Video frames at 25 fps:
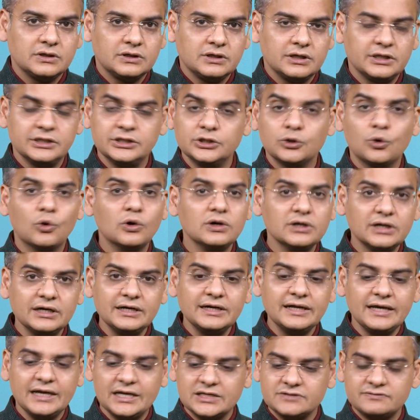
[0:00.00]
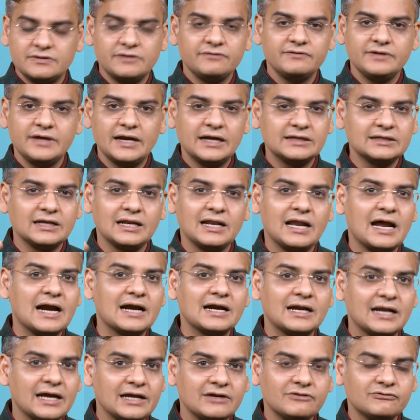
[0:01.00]
In the olden days when we had the
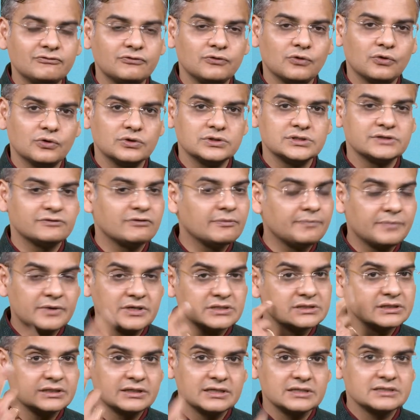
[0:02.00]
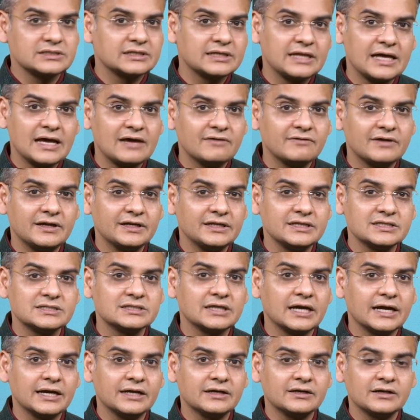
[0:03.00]
landline phones, if a person doesn't have any
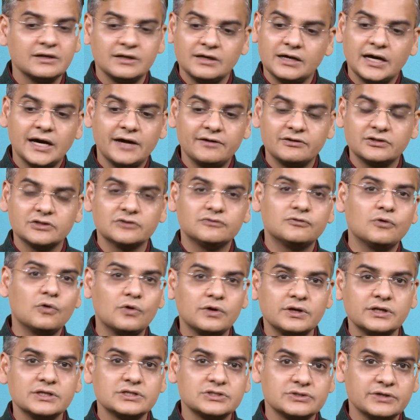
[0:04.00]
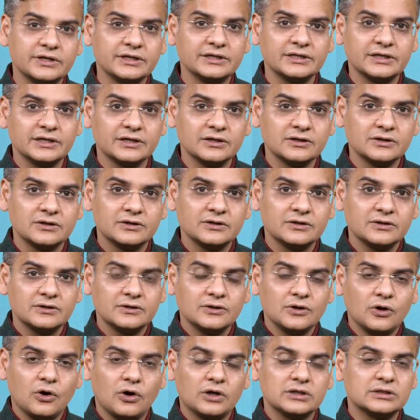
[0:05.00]
sight and the phone is ringing,
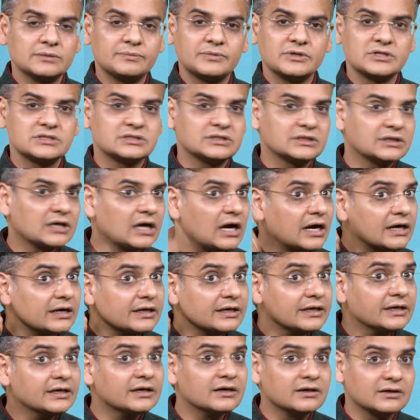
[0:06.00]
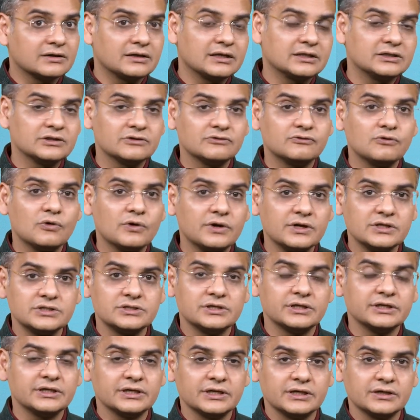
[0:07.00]
or the person can't hear and the phone is
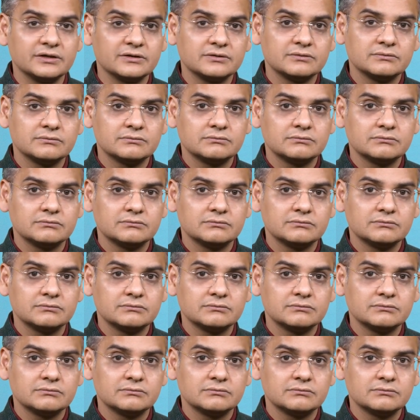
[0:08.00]
ringing,